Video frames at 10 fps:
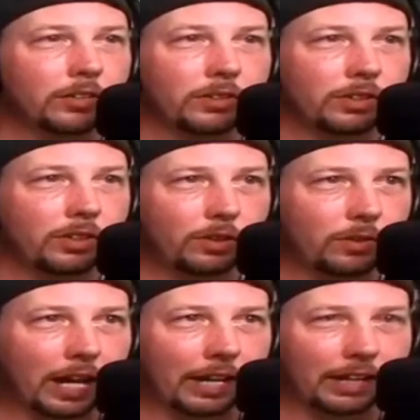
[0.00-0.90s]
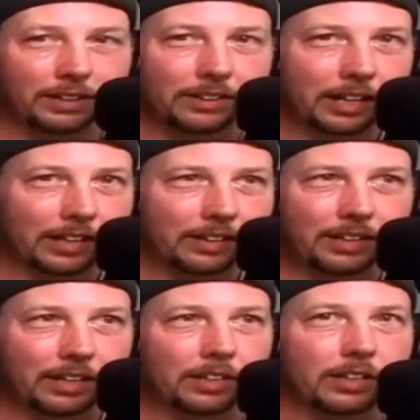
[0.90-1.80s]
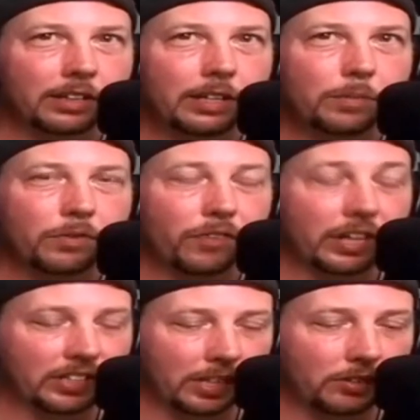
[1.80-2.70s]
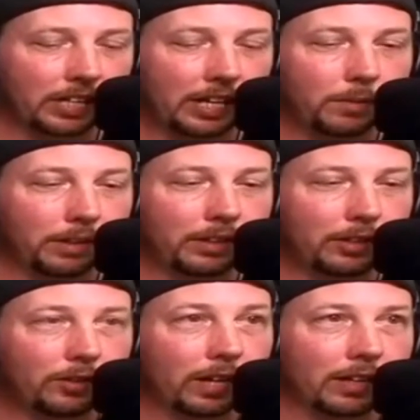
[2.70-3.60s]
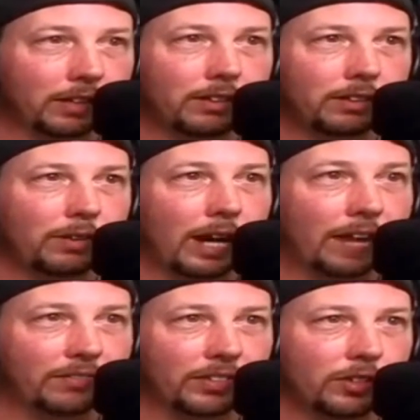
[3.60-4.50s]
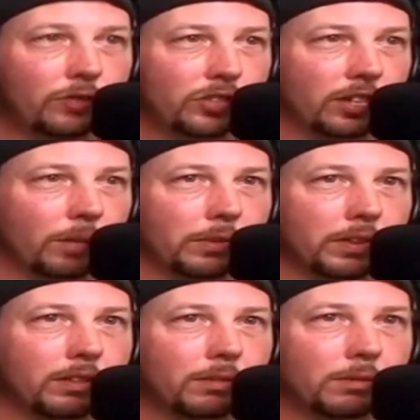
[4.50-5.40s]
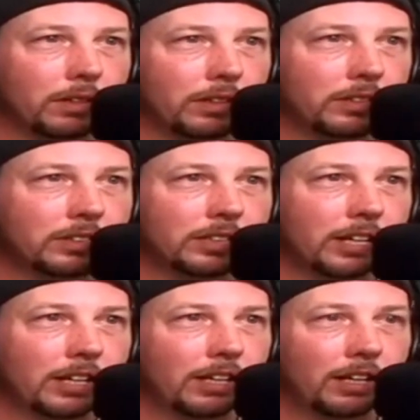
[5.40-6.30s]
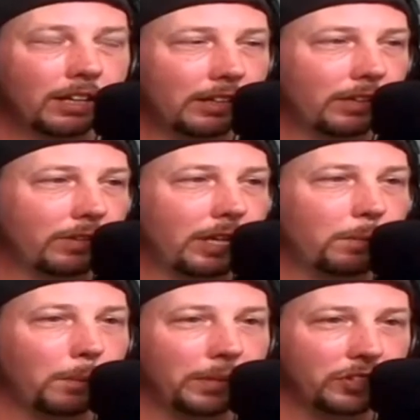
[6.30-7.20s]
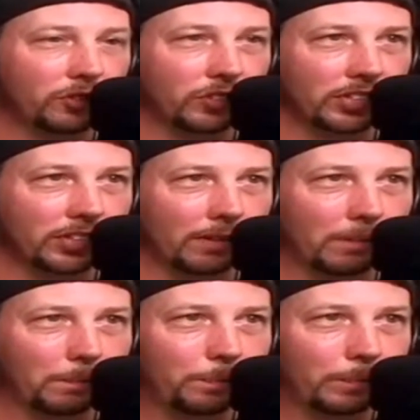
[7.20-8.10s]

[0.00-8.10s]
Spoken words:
you gotta keep the fans entertaining. You have to do something because keep them interested there.